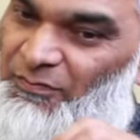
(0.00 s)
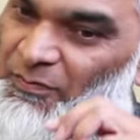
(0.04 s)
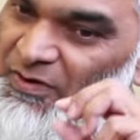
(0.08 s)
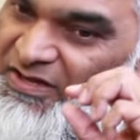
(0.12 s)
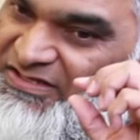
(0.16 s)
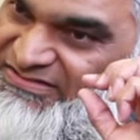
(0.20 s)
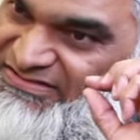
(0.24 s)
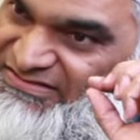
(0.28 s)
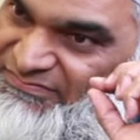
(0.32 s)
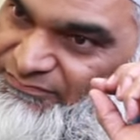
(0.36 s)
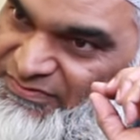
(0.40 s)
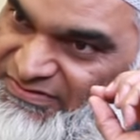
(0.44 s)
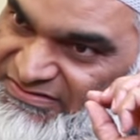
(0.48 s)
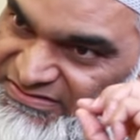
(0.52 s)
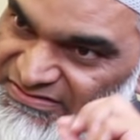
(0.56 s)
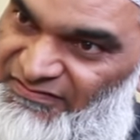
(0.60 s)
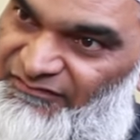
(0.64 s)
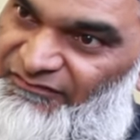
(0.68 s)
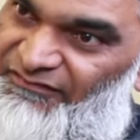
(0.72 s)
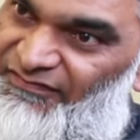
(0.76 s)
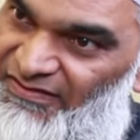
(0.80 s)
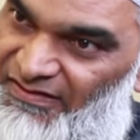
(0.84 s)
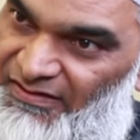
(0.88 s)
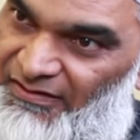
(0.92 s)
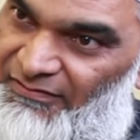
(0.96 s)
one
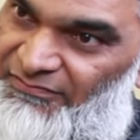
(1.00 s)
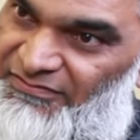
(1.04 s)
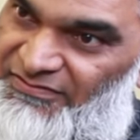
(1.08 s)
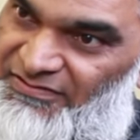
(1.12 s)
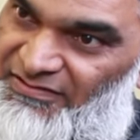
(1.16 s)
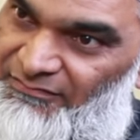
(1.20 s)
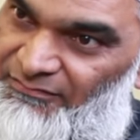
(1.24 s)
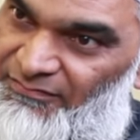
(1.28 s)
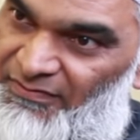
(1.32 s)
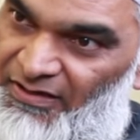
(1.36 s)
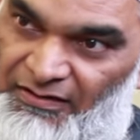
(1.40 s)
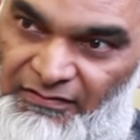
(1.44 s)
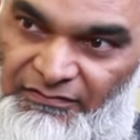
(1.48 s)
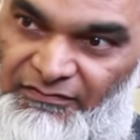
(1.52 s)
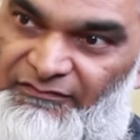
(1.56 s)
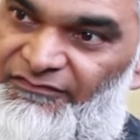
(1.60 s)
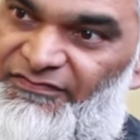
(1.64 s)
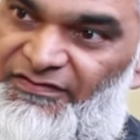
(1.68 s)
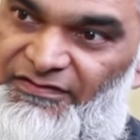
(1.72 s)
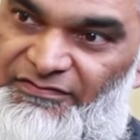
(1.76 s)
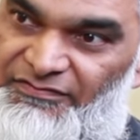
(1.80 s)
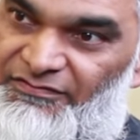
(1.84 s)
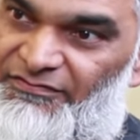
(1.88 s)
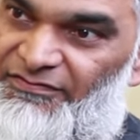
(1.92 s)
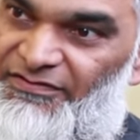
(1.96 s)
specific outcome out of
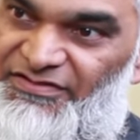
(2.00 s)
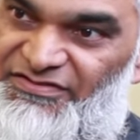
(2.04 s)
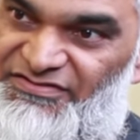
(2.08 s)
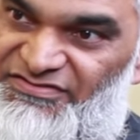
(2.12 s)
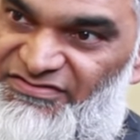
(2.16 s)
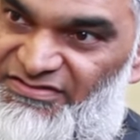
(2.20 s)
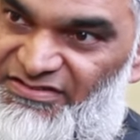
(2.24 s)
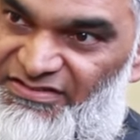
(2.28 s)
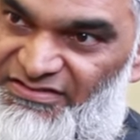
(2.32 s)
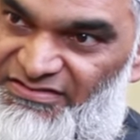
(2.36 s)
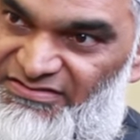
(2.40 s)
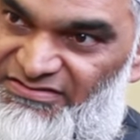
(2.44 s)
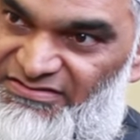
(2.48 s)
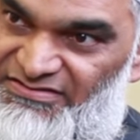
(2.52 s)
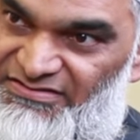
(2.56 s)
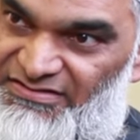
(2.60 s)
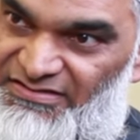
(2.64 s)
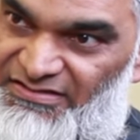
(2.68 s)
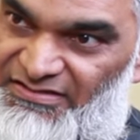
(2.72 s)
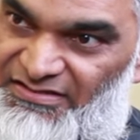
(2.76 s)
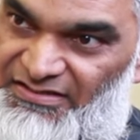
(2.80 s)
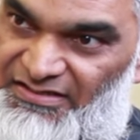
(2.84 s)
the 36.